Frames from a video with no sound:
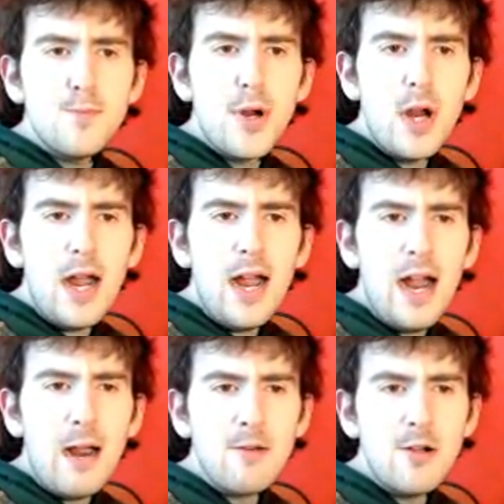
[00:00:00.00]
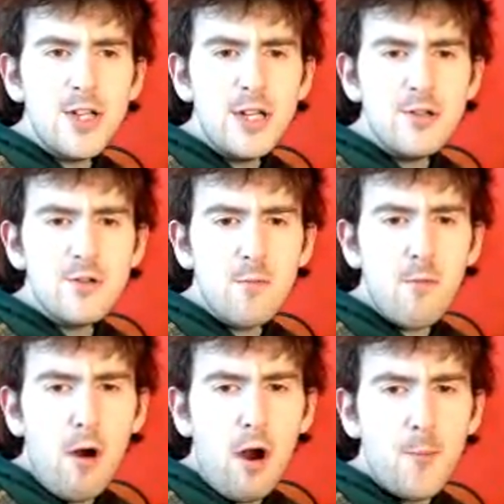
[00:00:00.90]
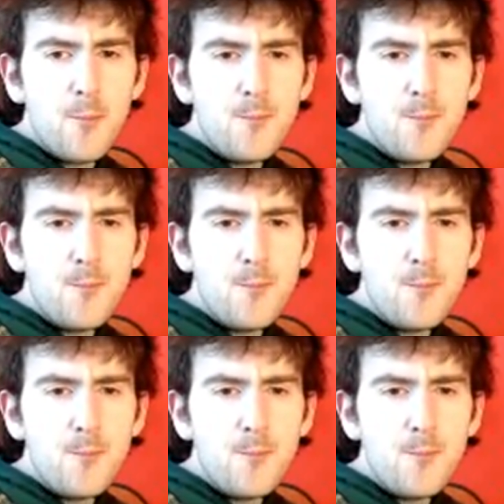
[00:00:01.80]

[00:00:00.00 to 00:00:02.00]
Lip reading: but I'm not too sure what.